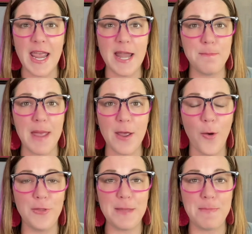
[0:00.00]
It may
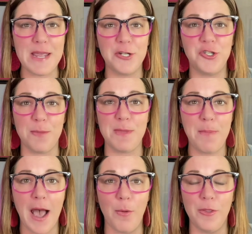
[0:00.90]
only be Jimmy
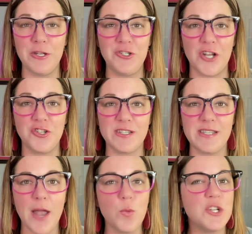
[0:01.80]
Powell, the judge's
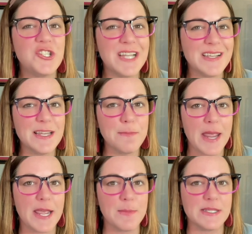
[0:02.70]
son, which doesn't
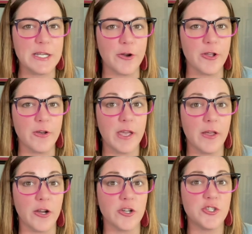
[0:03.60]
make him a serial killer.